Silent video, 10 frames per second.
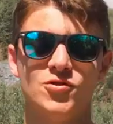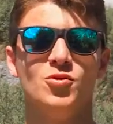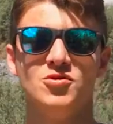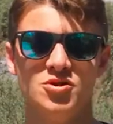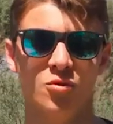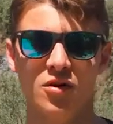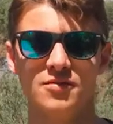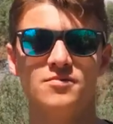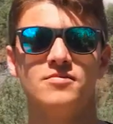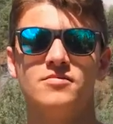Do what you
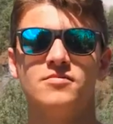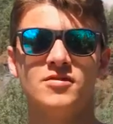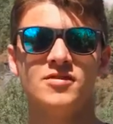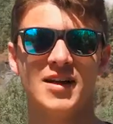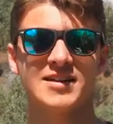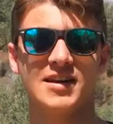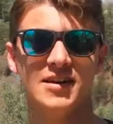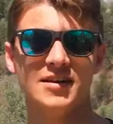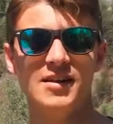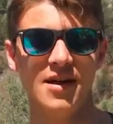want. Let's get
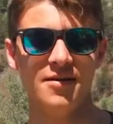into that.